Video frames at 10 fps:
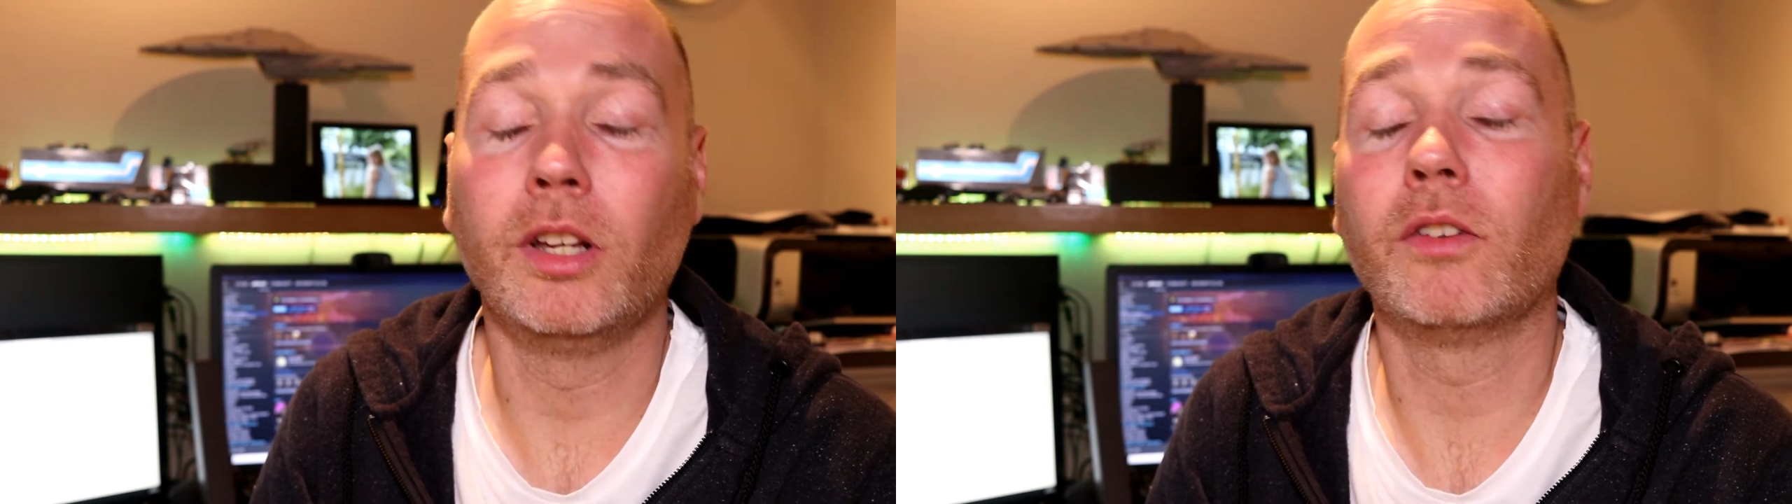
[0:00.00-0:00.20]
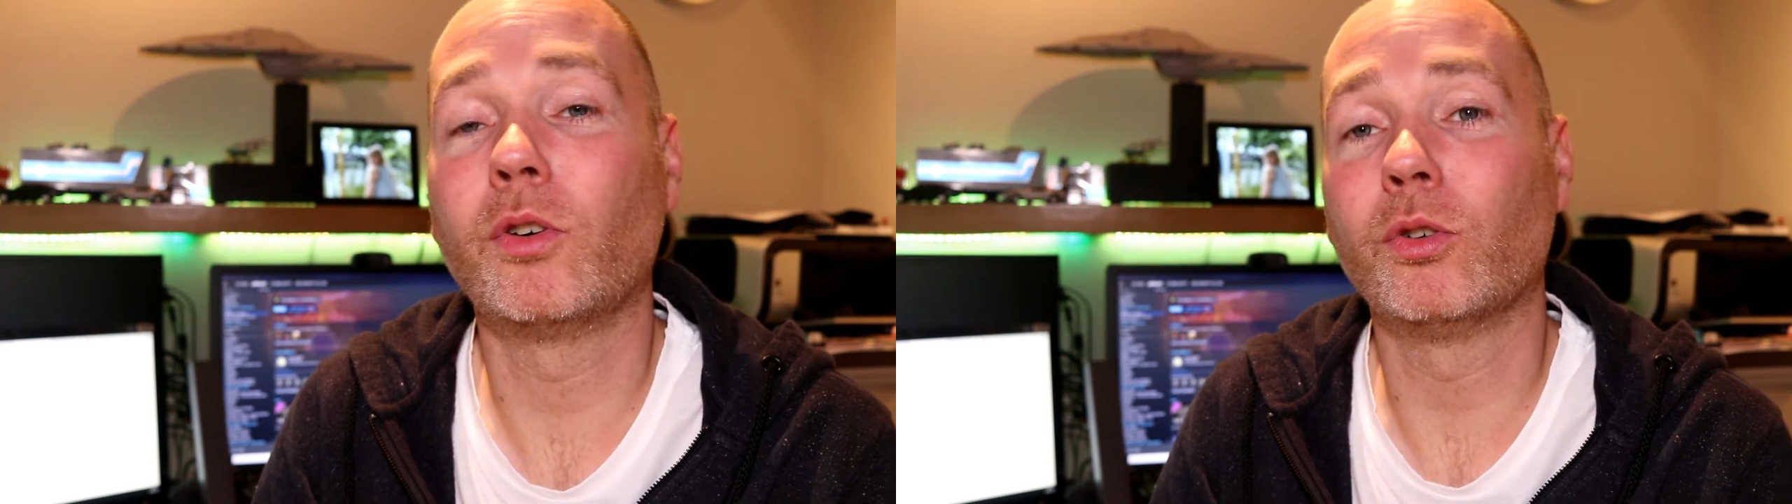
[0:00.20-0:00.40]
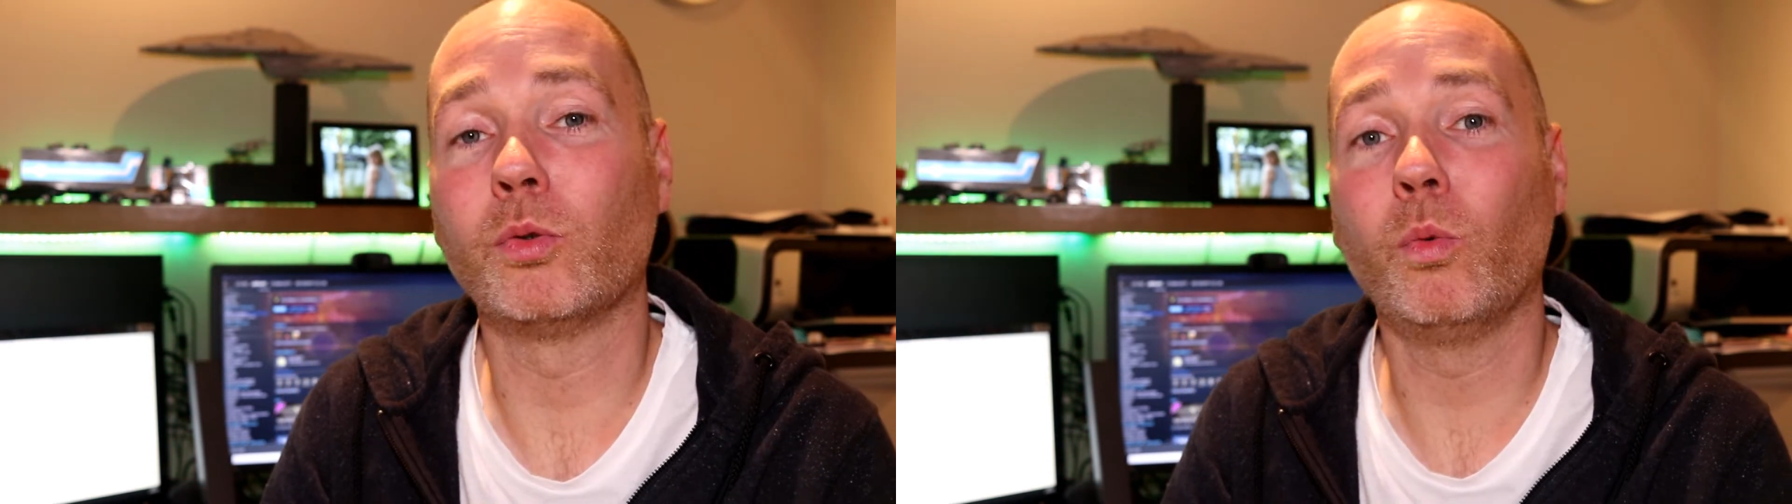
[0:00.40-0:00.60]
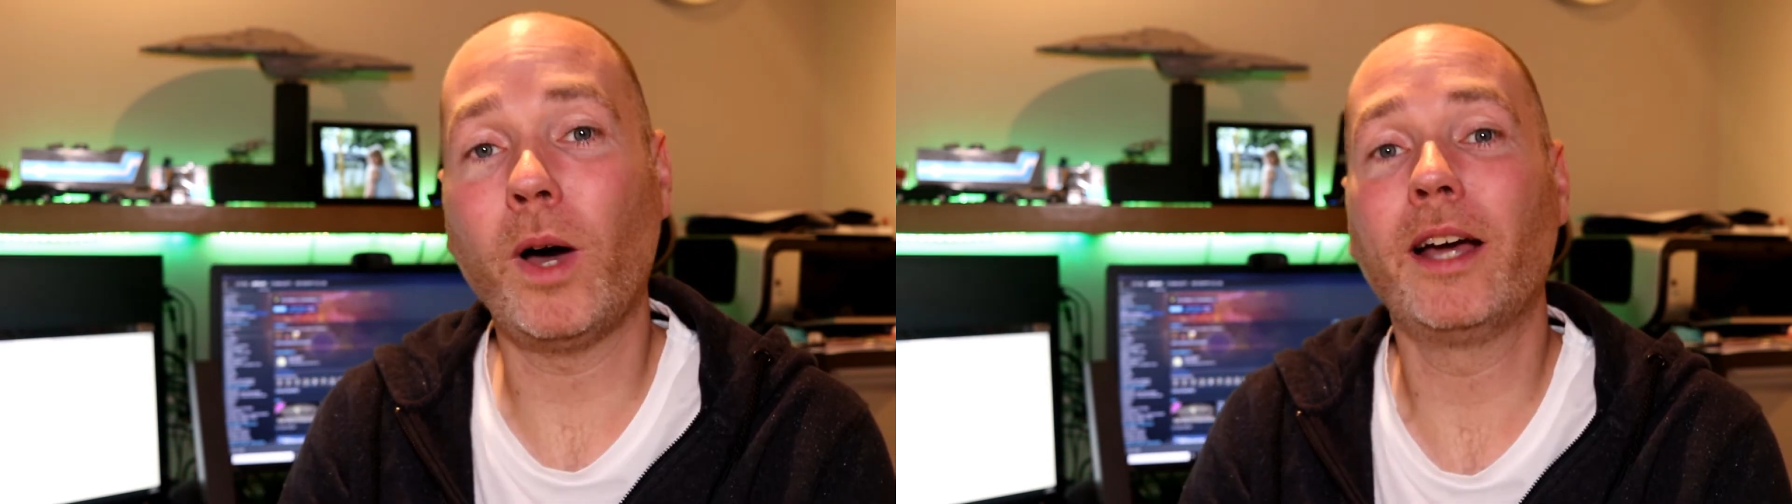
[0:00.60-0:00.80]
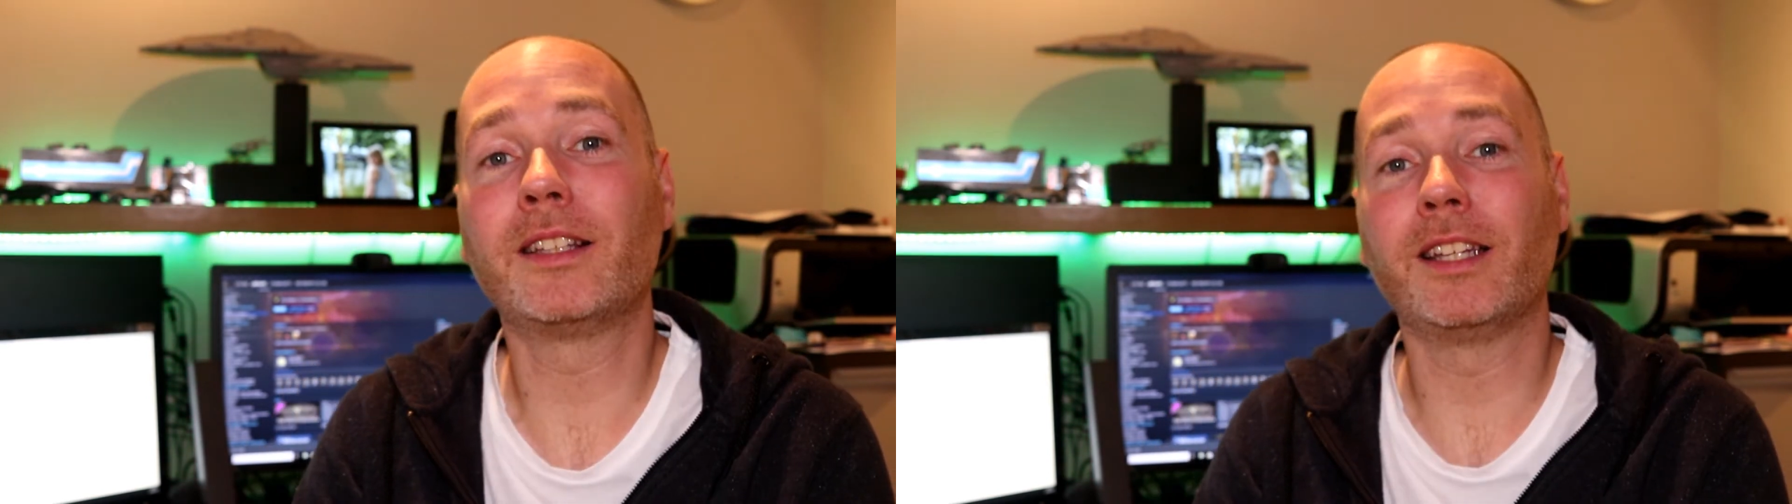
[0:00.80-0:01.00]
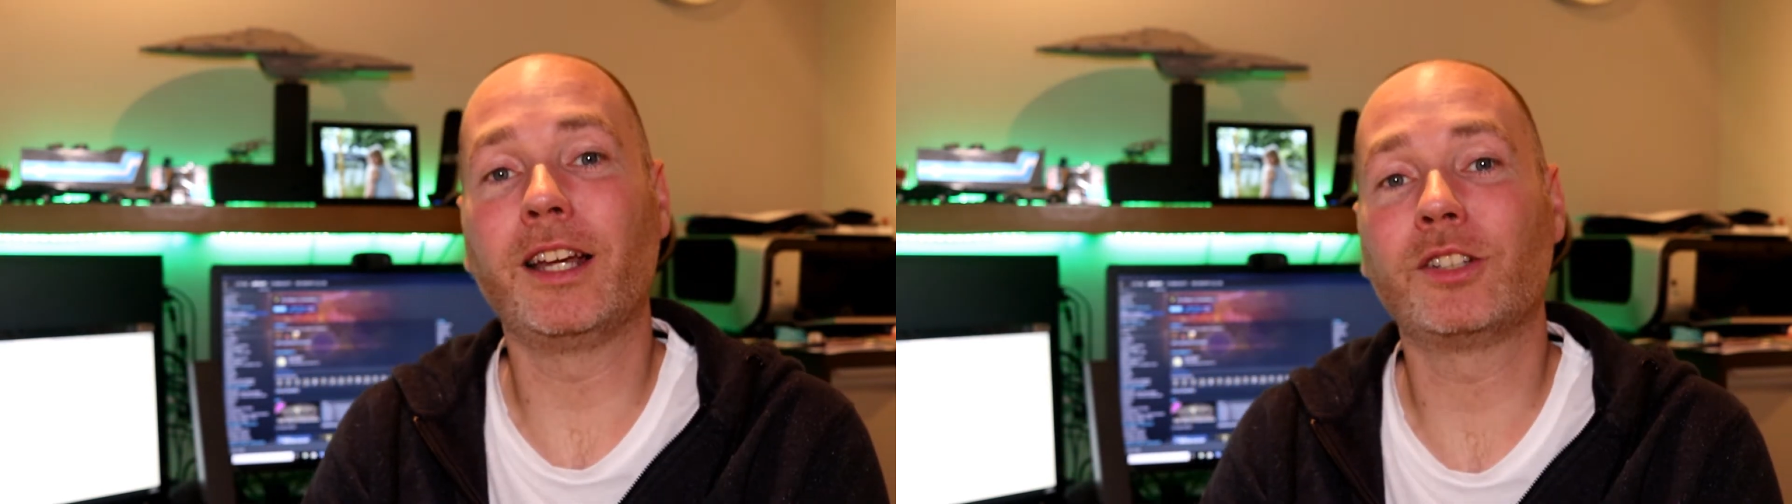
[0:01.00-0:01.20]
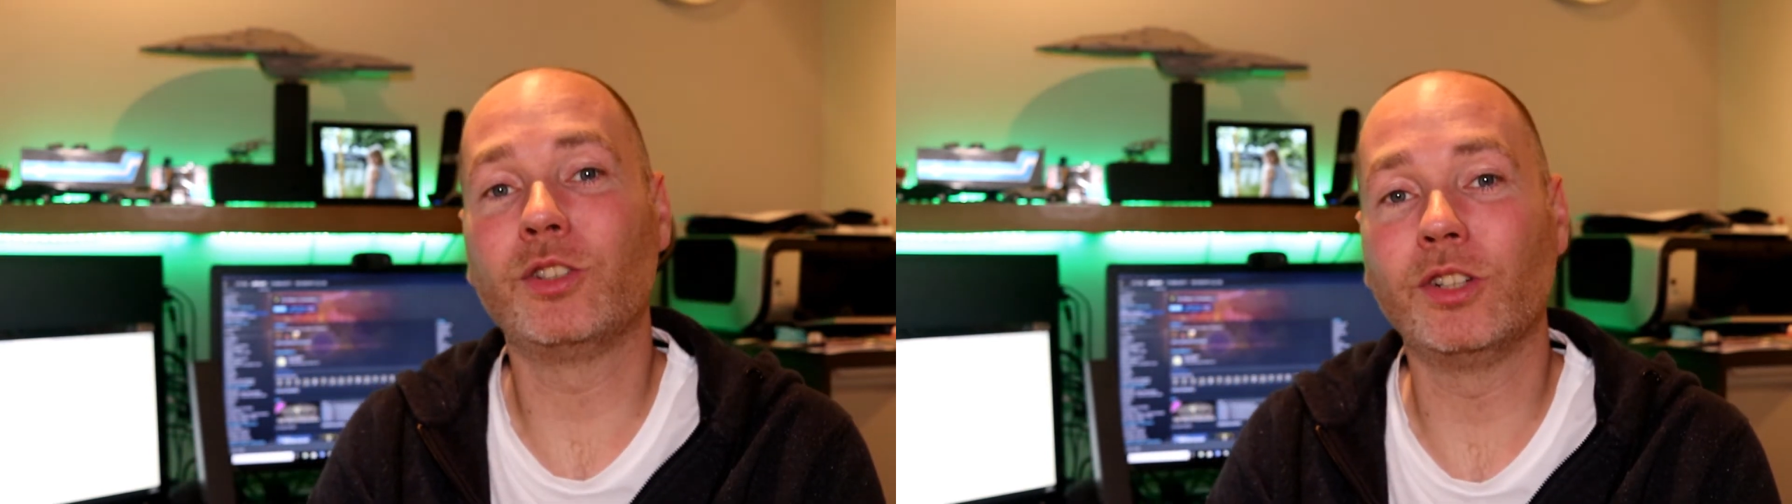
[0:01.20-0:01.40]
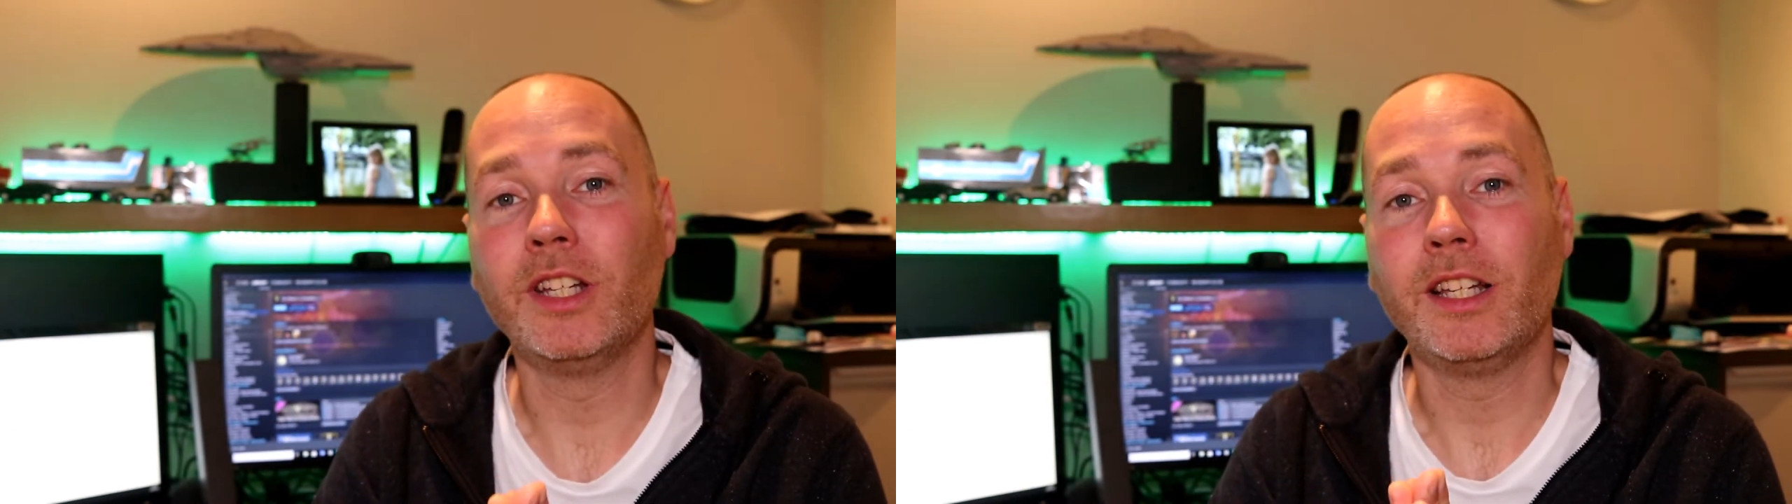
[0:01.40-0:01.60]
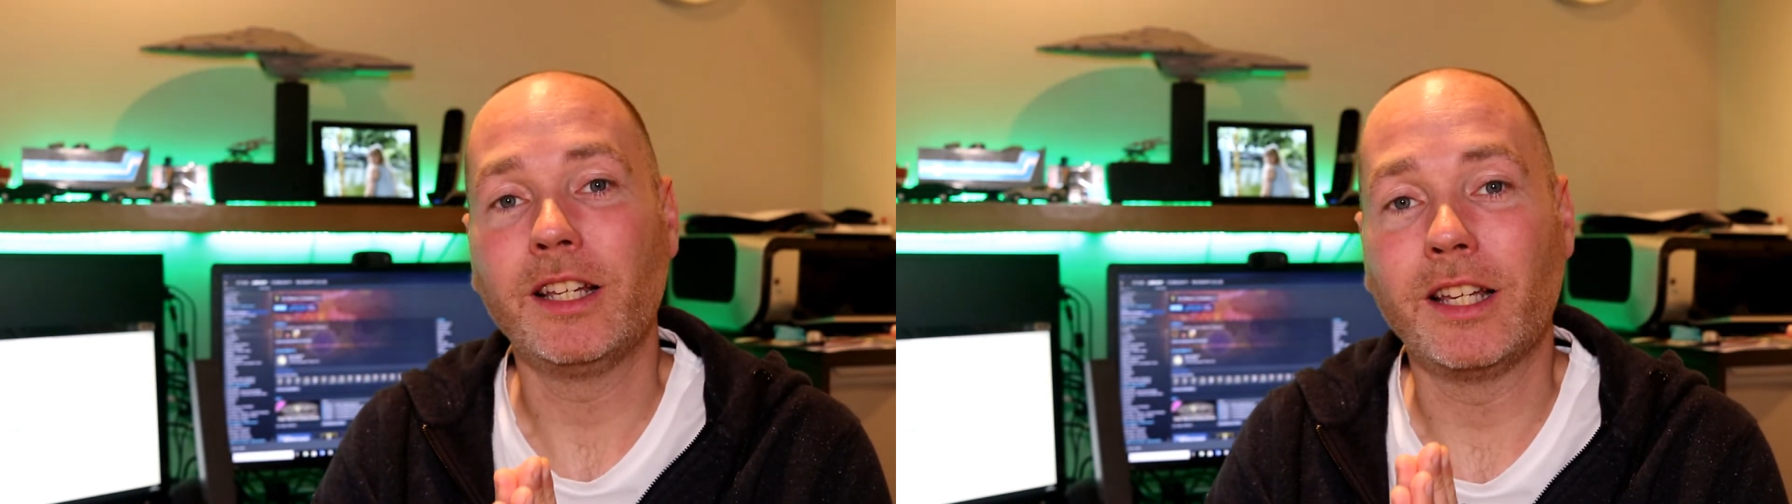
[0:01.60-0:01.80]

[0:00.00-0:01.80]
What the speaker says: of course a wired connection